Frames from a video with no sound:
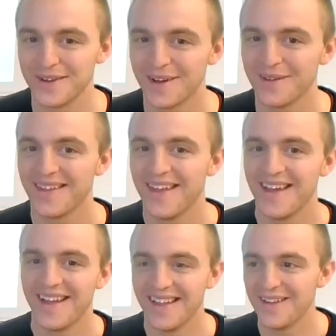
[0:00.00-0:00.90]
Now,
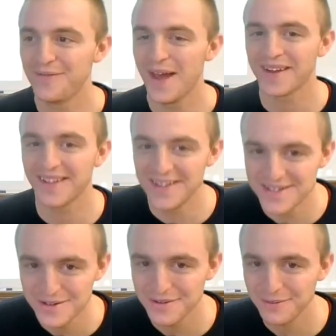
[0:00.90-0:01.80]
in fact, let's
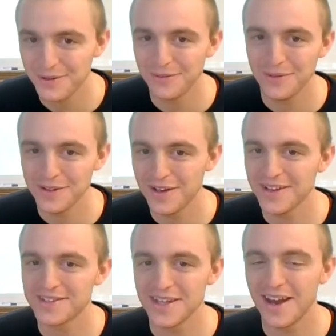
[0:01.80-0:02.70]
do, we're, we're going
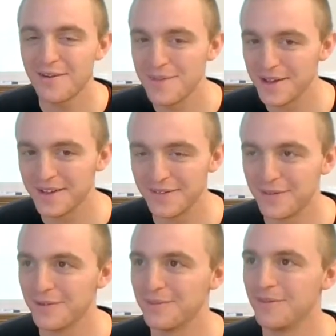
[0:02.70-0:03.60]
to sing our melody
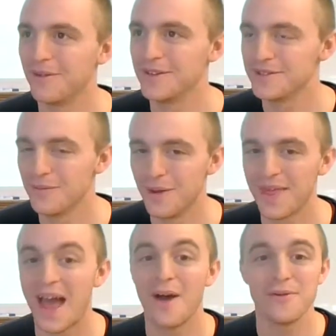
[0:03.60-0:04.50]
for once
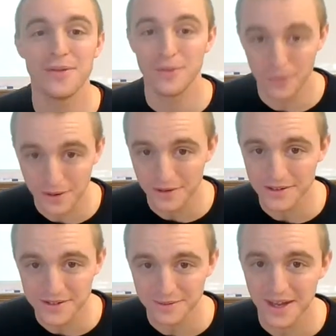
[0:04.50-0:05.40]
without the
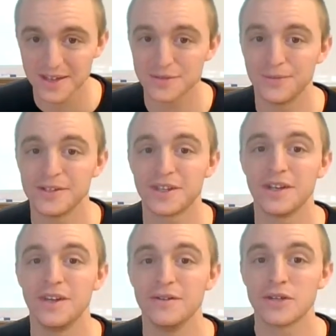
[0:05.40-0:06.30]
words, okay? So we're just
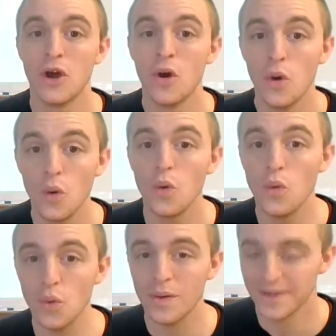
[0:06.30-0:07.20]
going to use
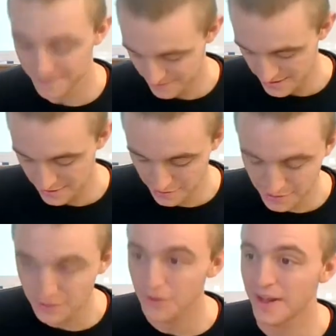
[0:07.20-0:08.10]
ooh. And
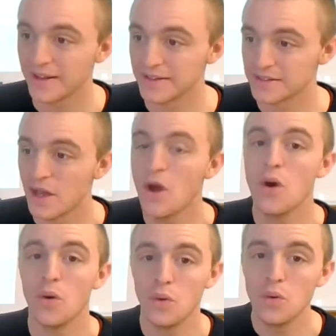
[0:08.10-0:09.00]
it'll go like this.
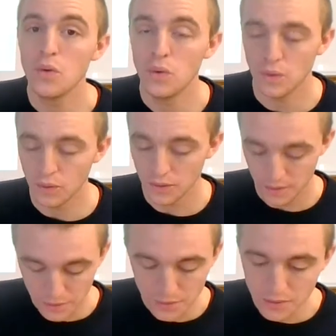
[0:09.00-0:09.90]
Ooh,
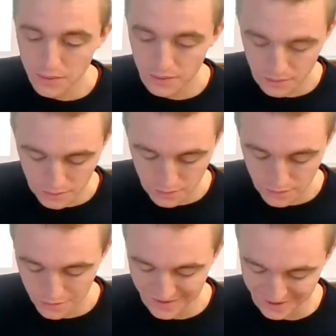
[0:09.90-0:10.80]

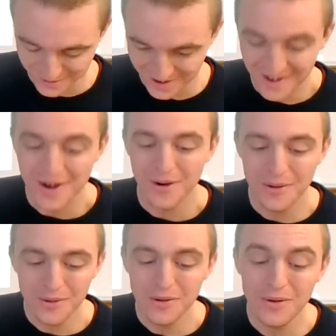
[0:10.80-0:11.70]
ooh, ooh. There we are. Ooh.